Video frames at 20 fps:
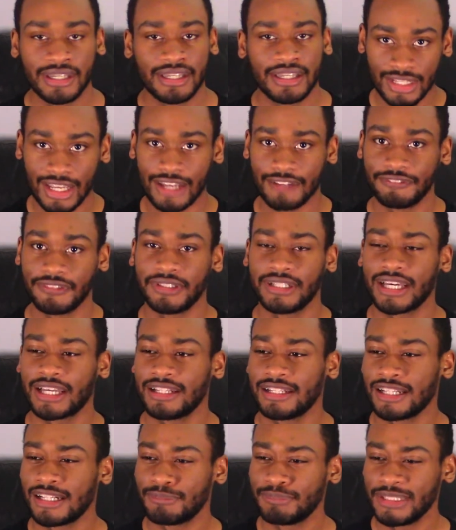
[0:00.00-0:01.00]
I feel like a
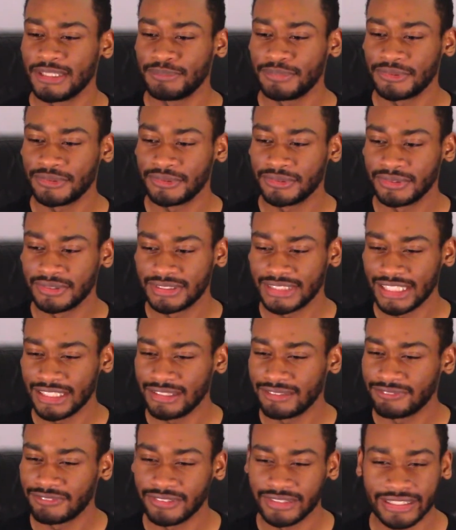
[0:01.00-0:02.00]
lot of people tend
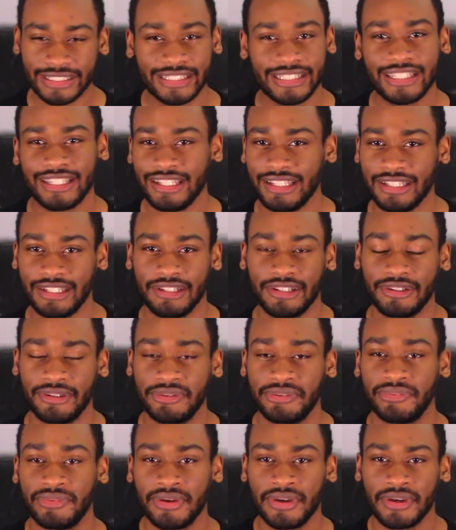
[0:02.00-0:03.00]
to forget
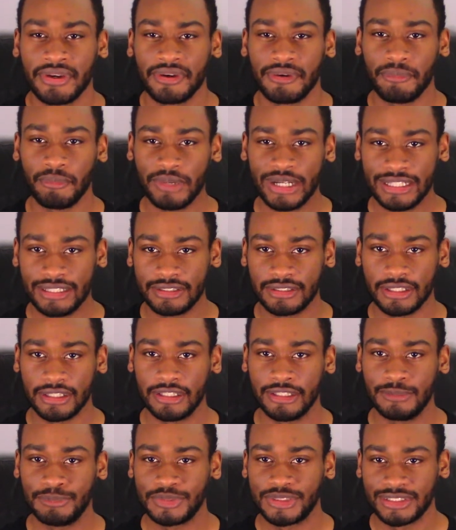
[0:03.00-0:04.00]
what
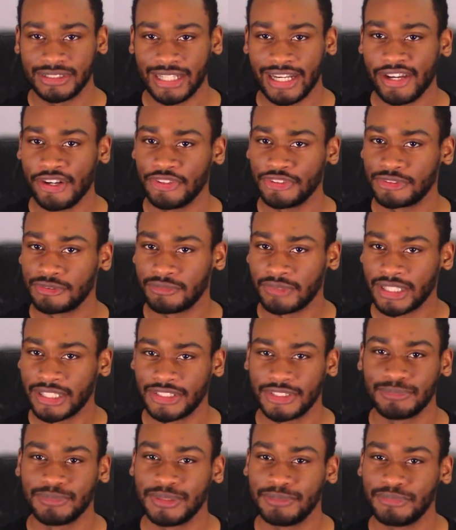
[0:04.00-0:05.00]
Snyder's
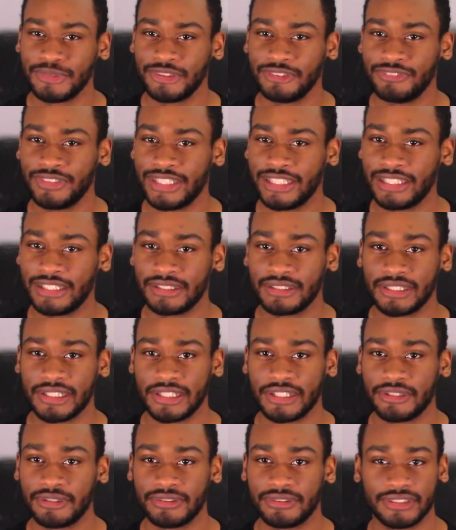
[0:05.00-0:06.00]
Watchmen movie
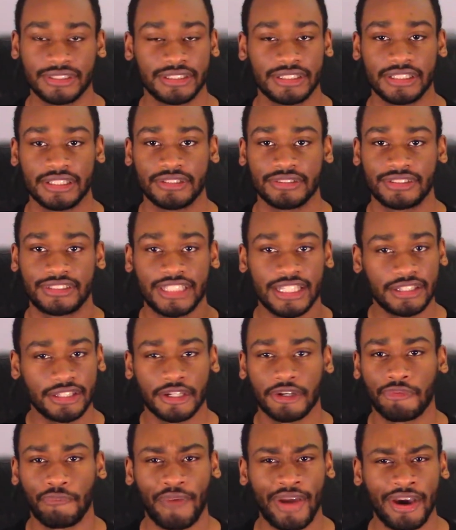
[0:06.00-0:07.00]
set the
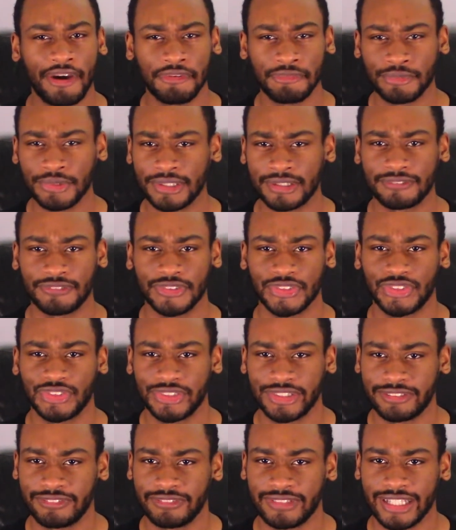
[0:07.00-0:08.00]
groundwork for
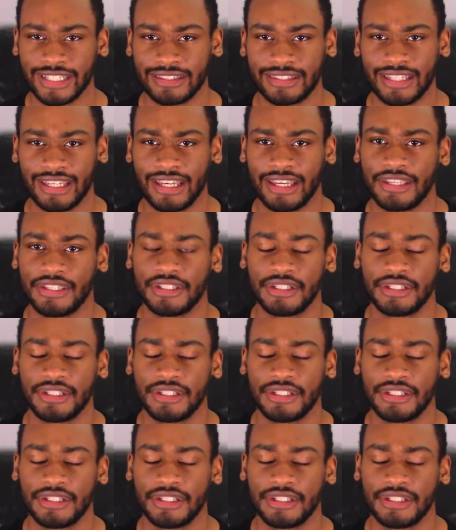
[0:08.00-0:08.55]
stuff like that.